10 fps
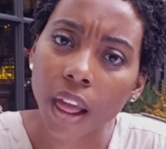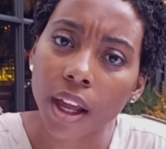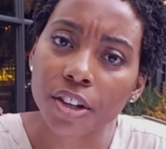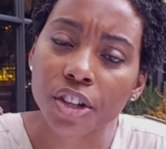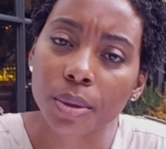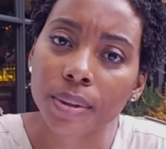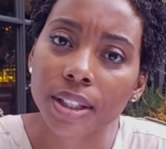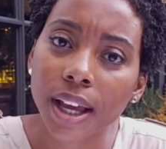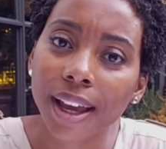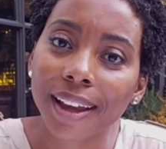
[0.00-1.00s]
And she was
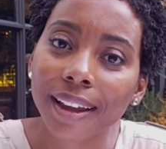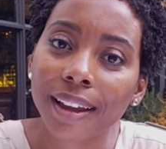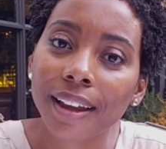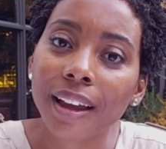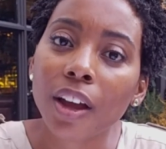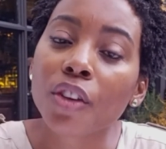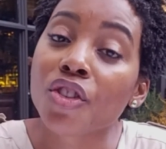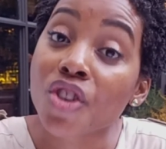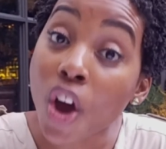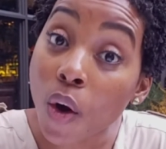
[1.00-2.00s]
like,
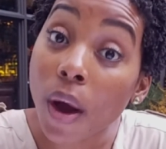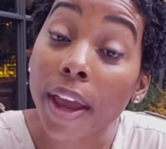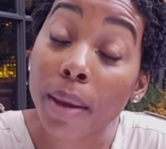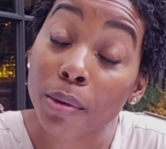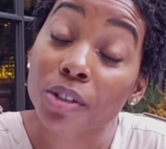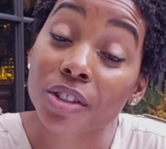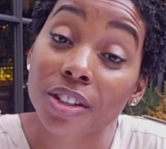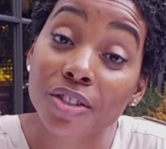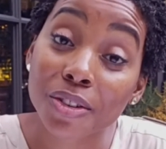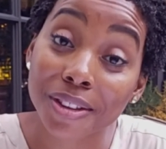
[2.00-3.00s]
"No, I am her
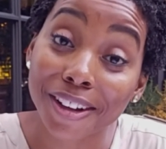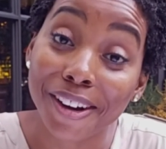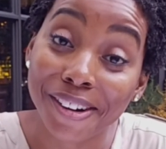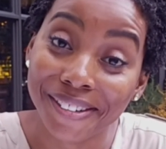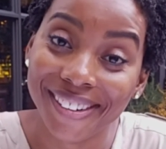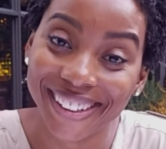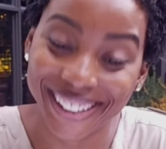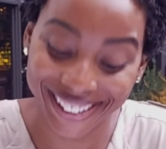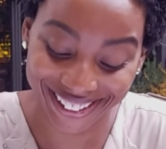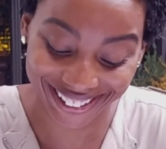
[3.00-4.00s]
sister,
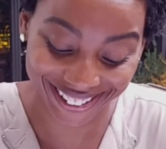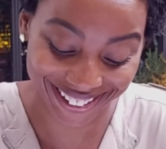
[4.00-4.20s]
though."